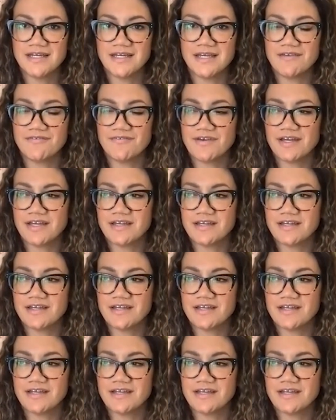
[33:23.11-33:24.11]
If I
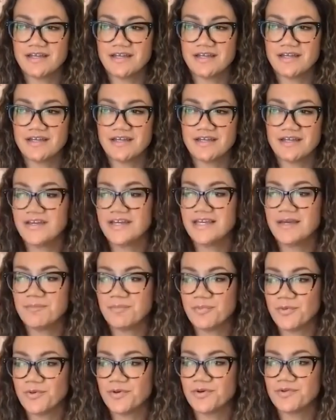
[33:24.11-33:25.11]
if
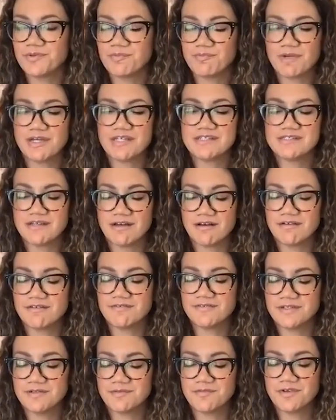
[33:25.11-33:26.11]
I get bored with
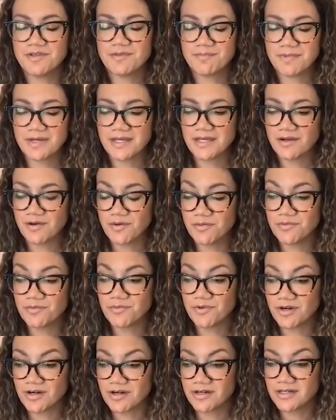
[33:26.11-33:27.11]
myself and with my own
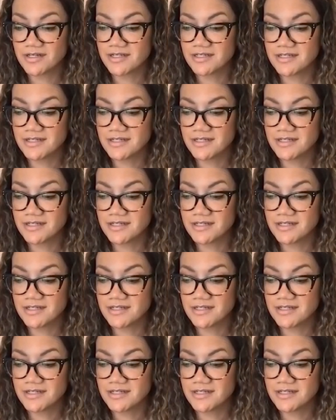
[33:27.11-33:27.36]
work,